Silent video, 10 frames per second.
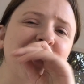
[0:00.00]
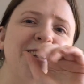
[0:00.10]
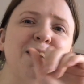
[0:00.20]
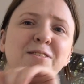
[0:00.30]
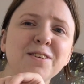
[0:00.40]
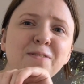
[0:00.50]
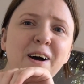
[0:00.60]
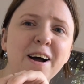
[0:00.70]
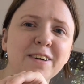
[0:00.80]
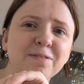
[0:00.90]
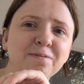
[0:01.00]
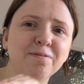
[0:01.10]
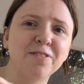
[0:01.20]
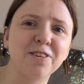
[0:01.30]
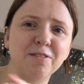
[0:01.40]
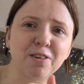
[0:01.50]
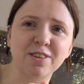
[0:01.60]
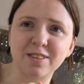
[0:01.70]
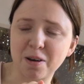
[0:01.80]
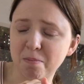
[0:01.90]
That was fine for the
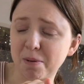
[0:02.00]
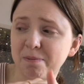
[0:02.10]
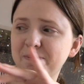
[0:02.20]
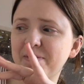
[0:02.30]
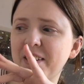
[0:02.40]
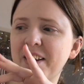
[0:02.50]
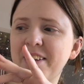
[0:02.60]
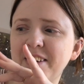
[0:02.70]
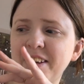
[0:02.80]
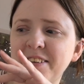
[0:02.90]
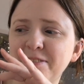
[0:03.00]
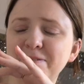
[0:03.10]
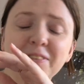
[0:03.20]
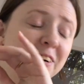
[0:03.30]
first sip, and then